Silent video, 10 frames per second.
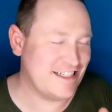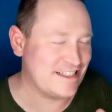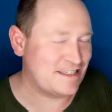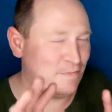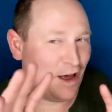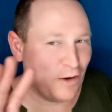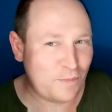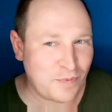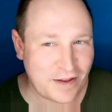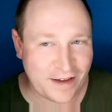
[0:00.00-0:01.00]
just in my own
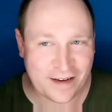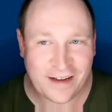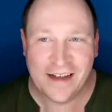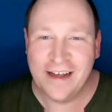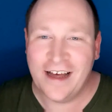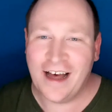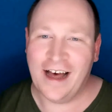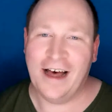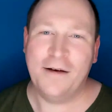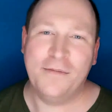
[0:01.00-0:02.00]
opinion
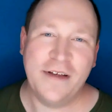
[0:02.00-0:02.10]
uh,